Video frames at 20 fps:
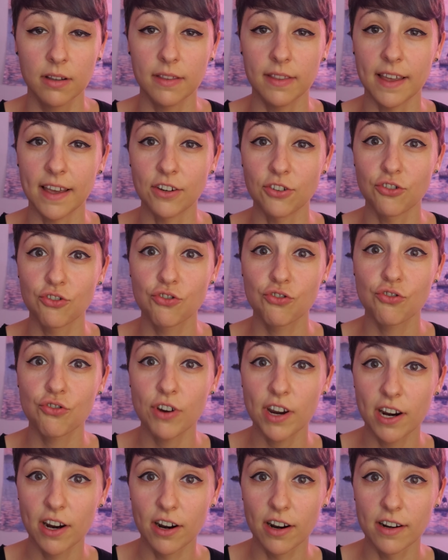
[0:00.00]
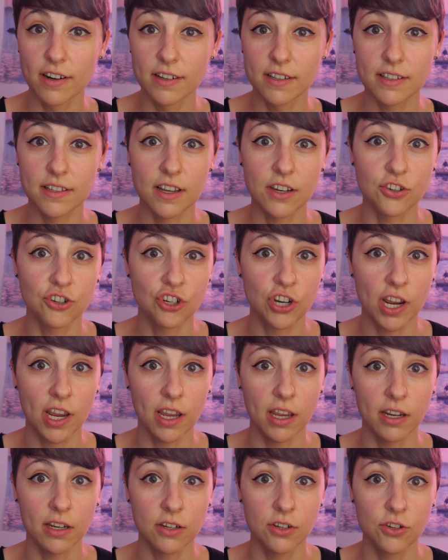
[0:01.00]
that triggers a
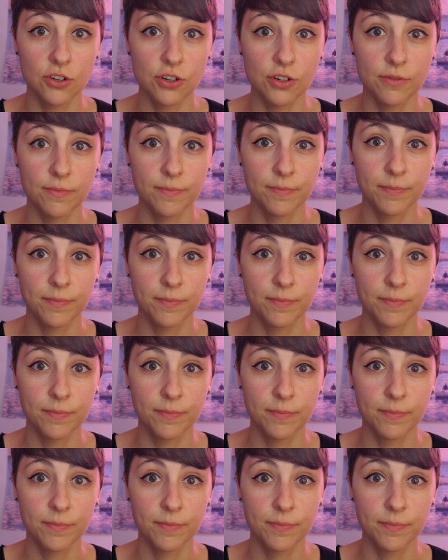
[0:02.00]
change,